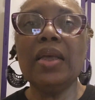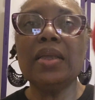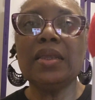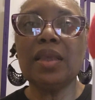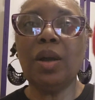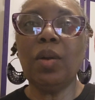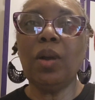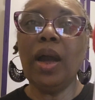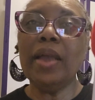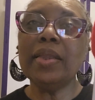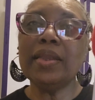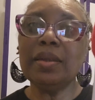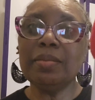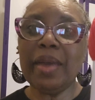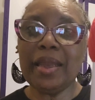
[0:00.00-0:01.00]
So
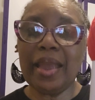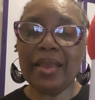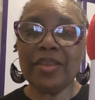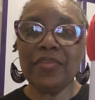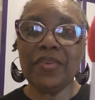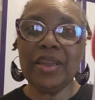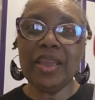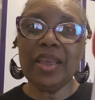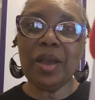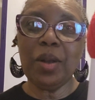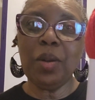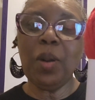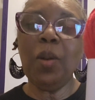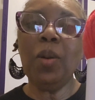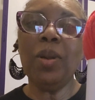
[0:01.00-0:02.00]
until my next
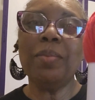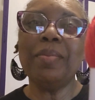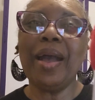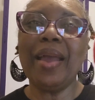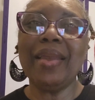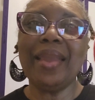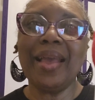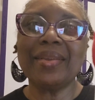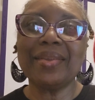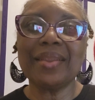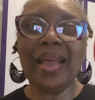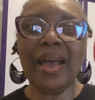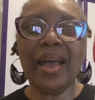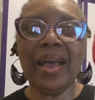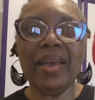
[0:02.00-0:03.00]
video or my next
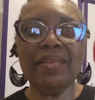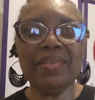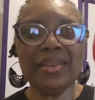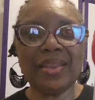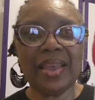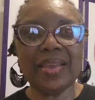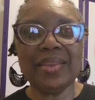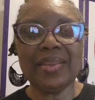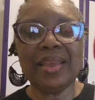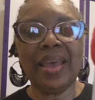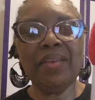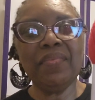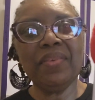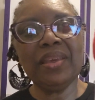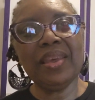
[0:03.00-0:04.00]
live, stay
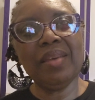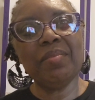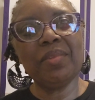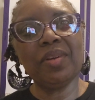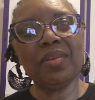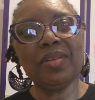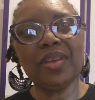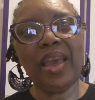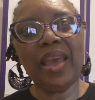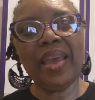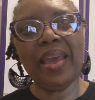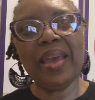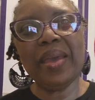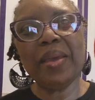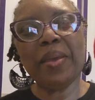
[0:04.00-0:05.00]
safe, keep
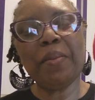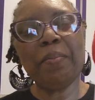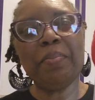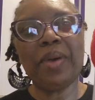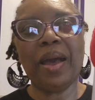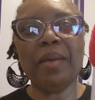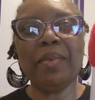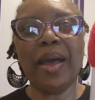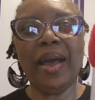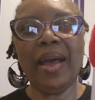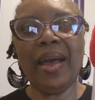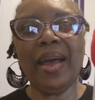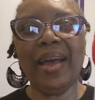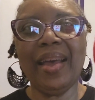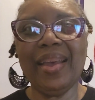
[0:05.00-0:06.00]
crocheting.
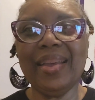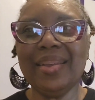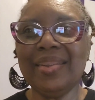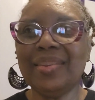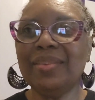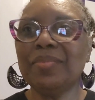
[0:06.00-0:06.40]
Bye-bye.